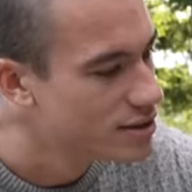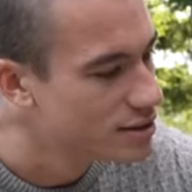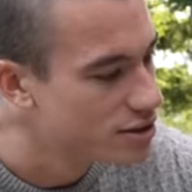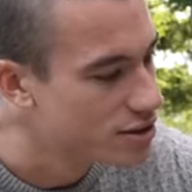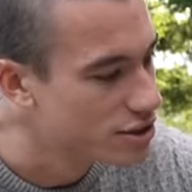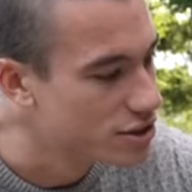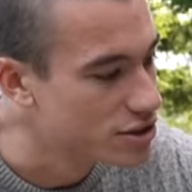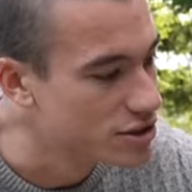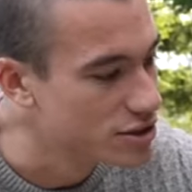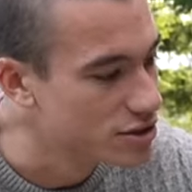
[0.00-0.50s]

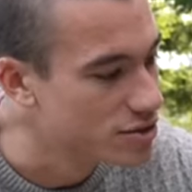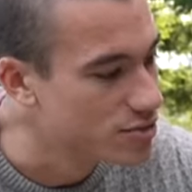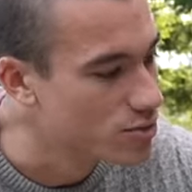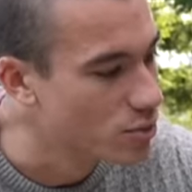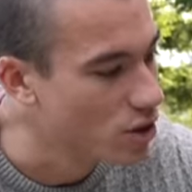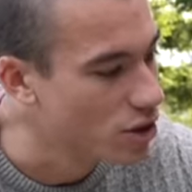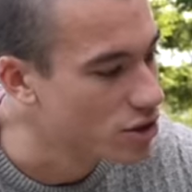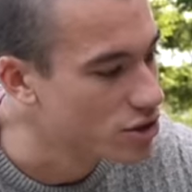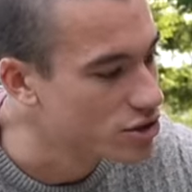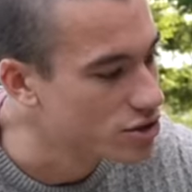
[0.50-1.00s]
You should
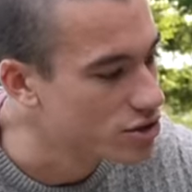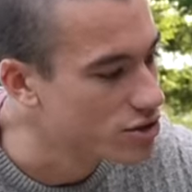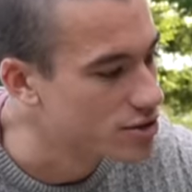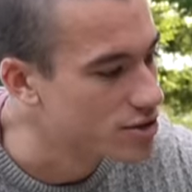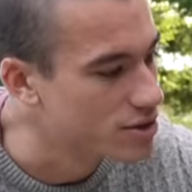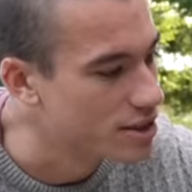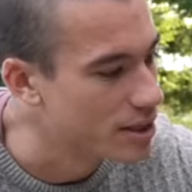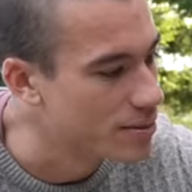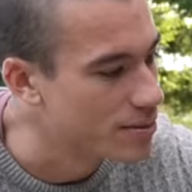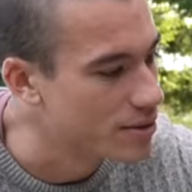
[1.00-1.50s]
watch
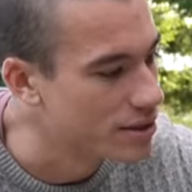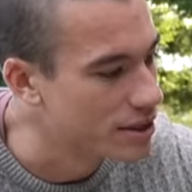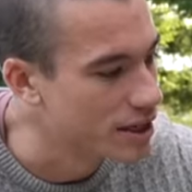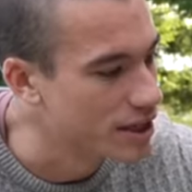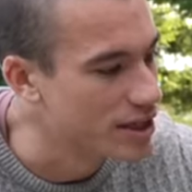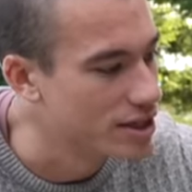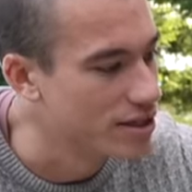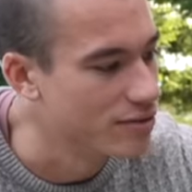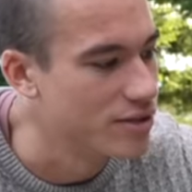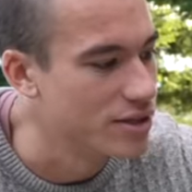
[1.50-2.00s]

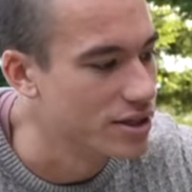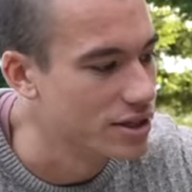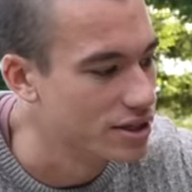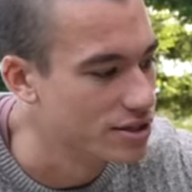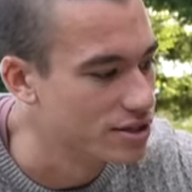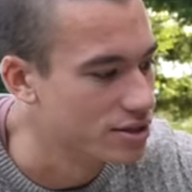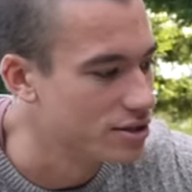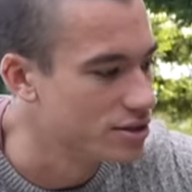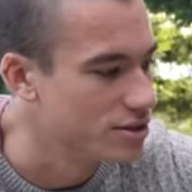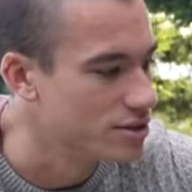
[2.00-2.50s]
teppanyaki
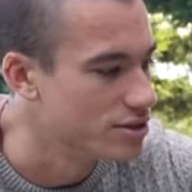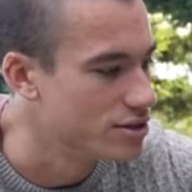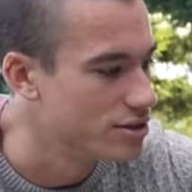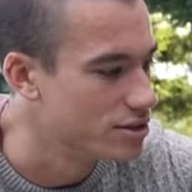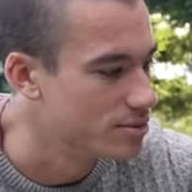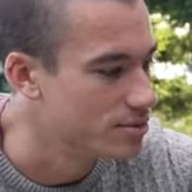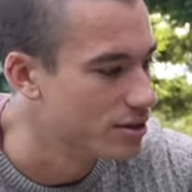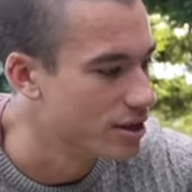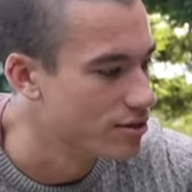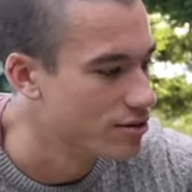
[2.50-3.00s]
videos on
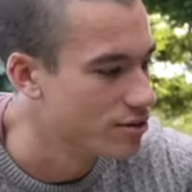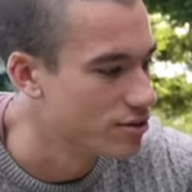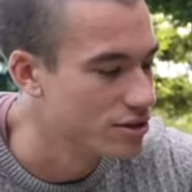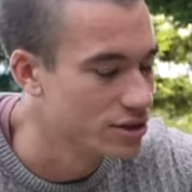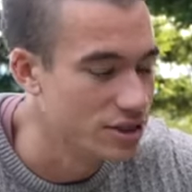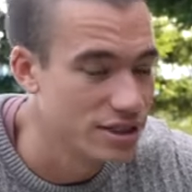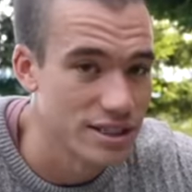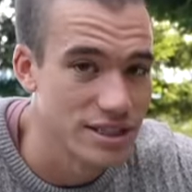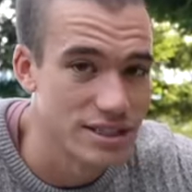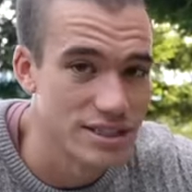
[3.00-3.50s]
YouTube. They're
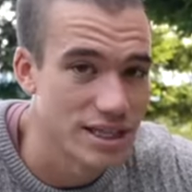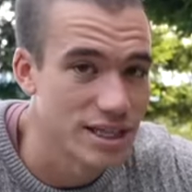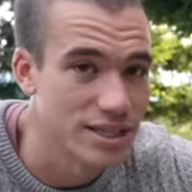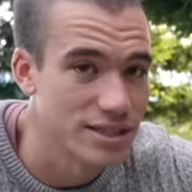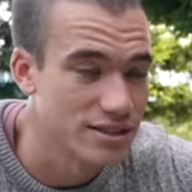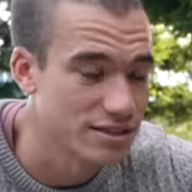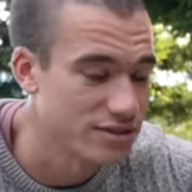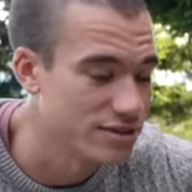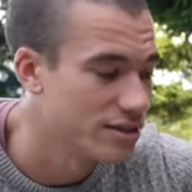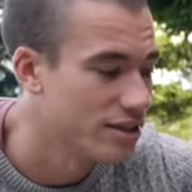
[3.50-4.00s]
really
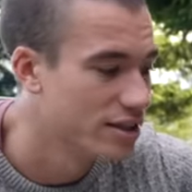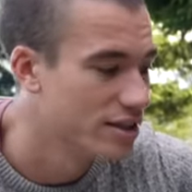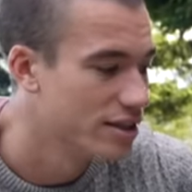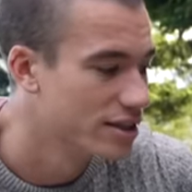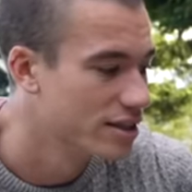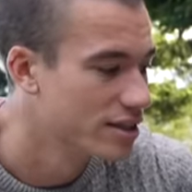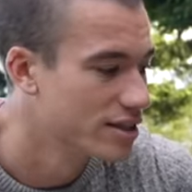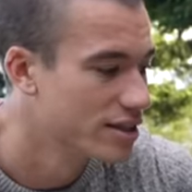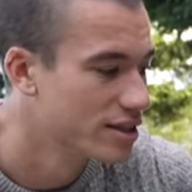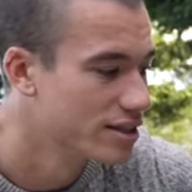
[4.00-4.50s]

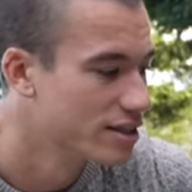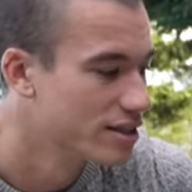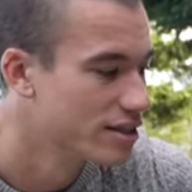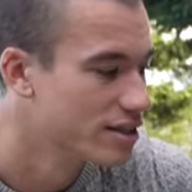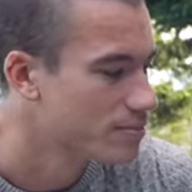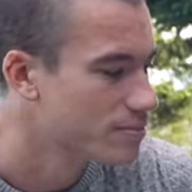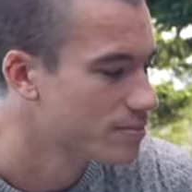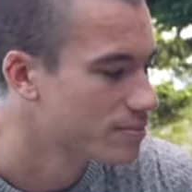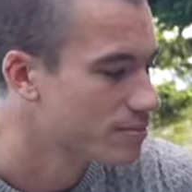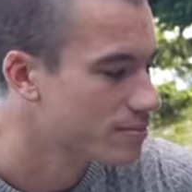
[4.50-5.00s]
satisfying.
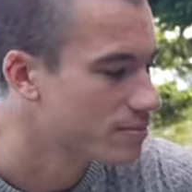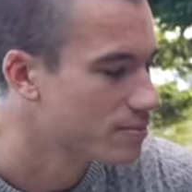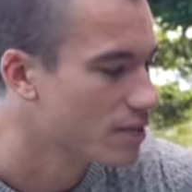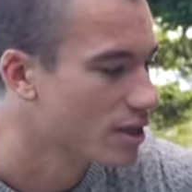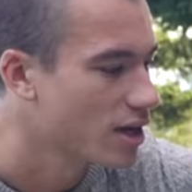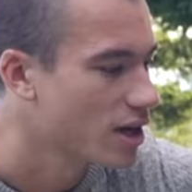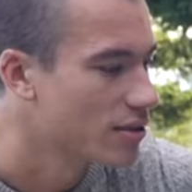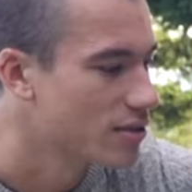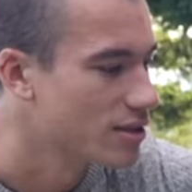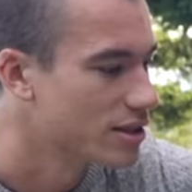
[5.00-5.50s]

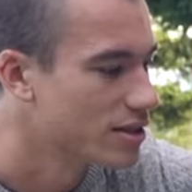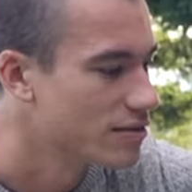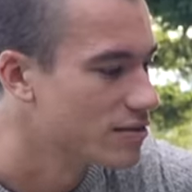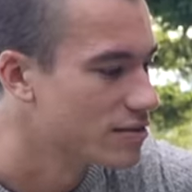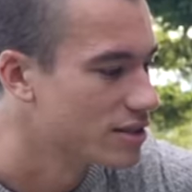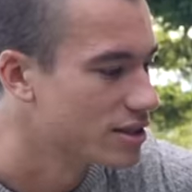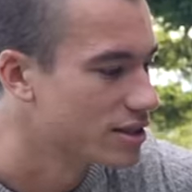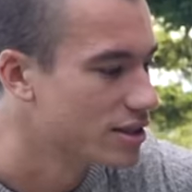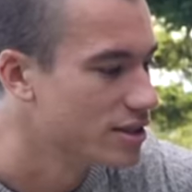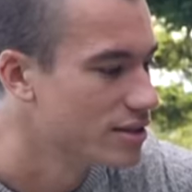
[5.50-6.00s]
I would love
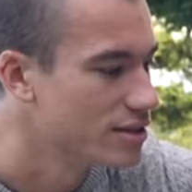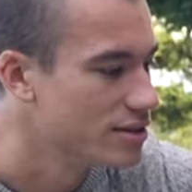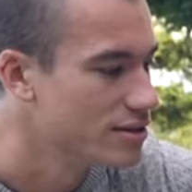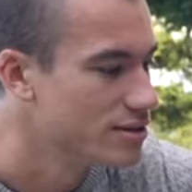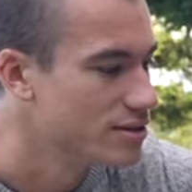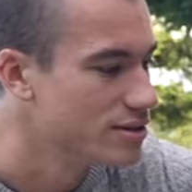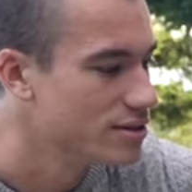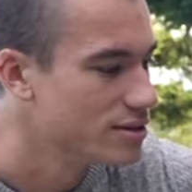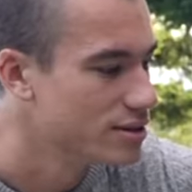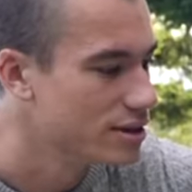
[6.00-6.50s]
to go
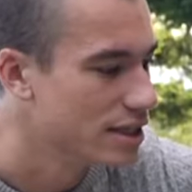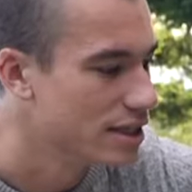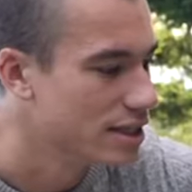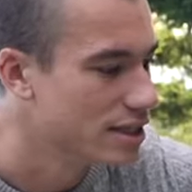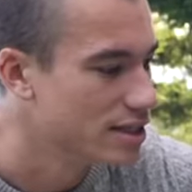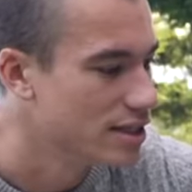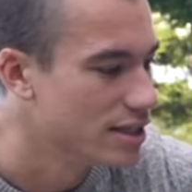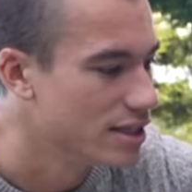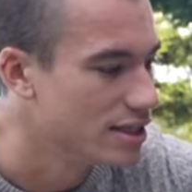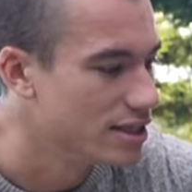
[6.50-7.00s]

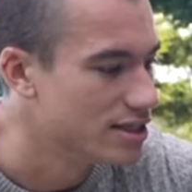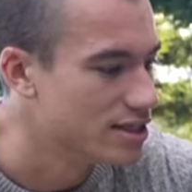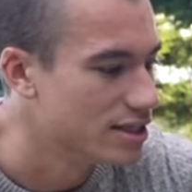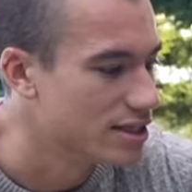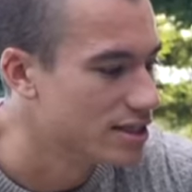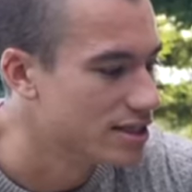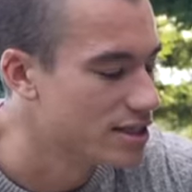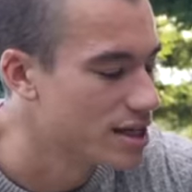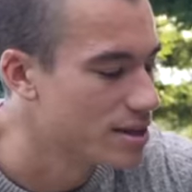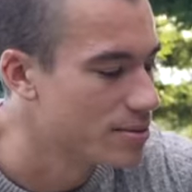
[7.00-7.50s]

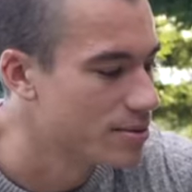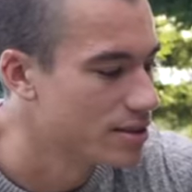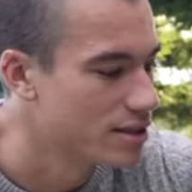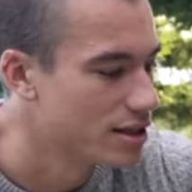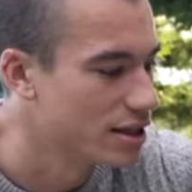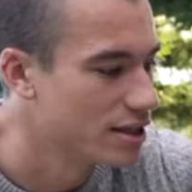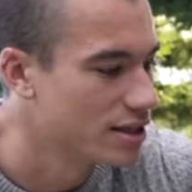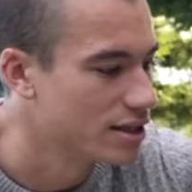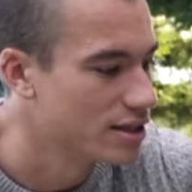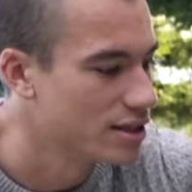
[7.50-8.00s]
eating
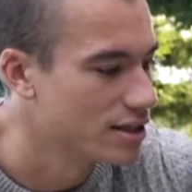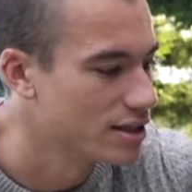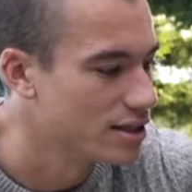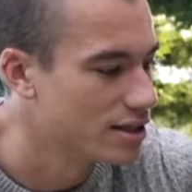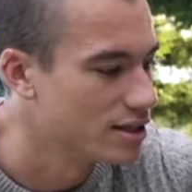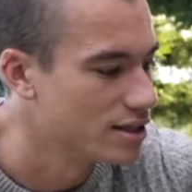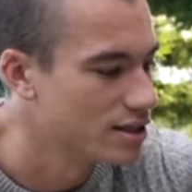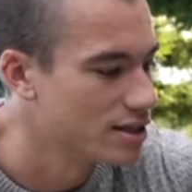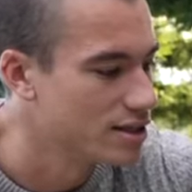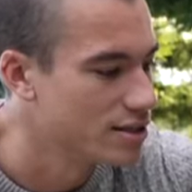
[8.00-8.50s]
teppanyaki
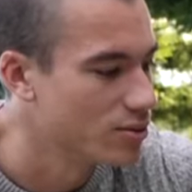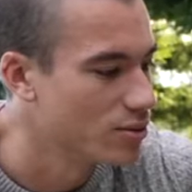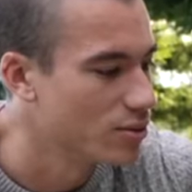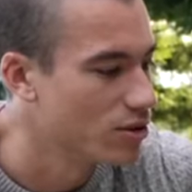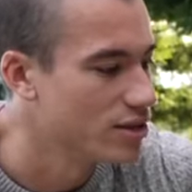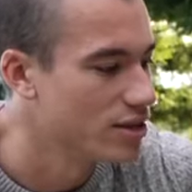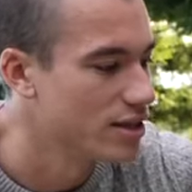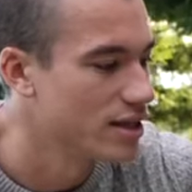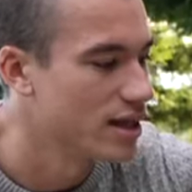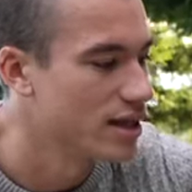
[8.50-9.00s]

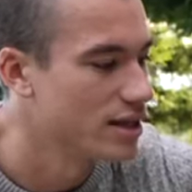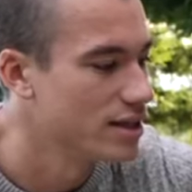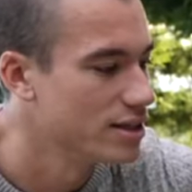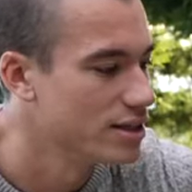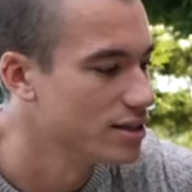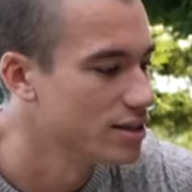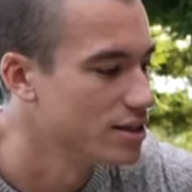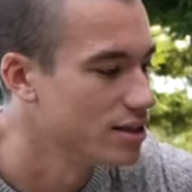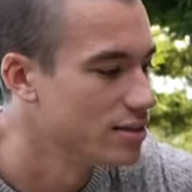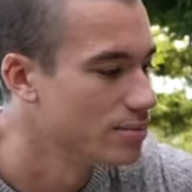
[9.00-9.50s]
one day
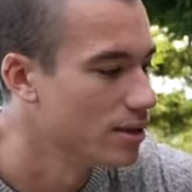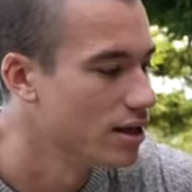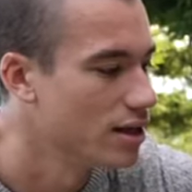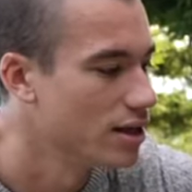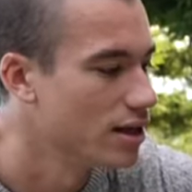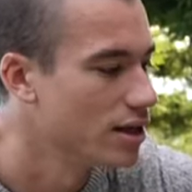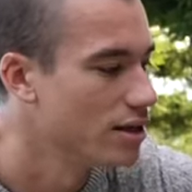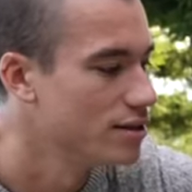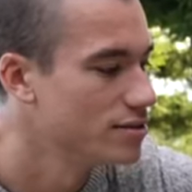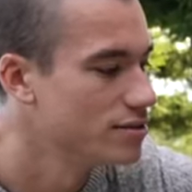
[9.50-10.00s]
in my
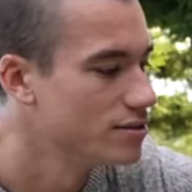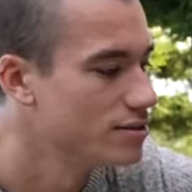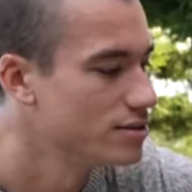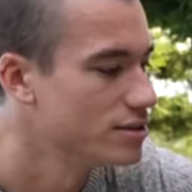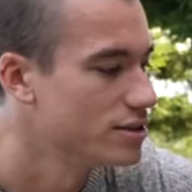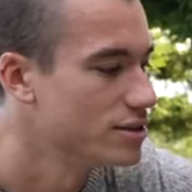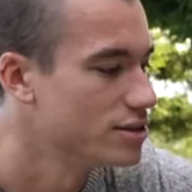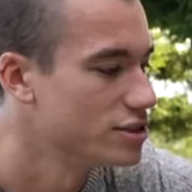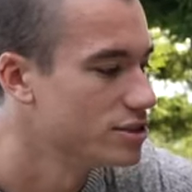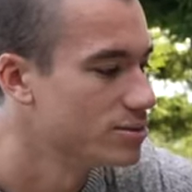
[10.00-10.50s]

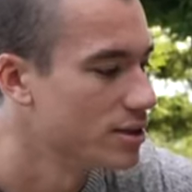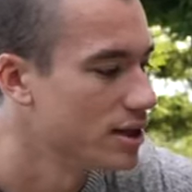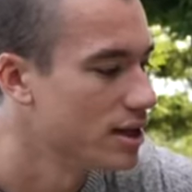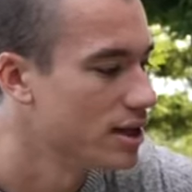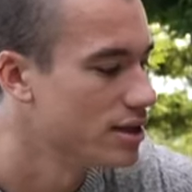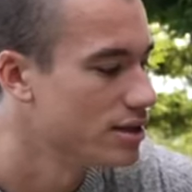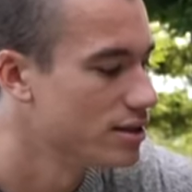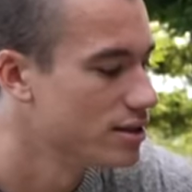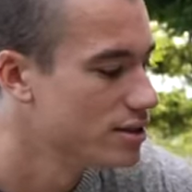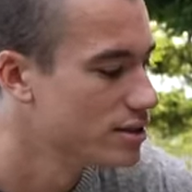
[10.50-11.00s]
life in
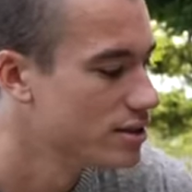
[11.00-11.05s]
Japan.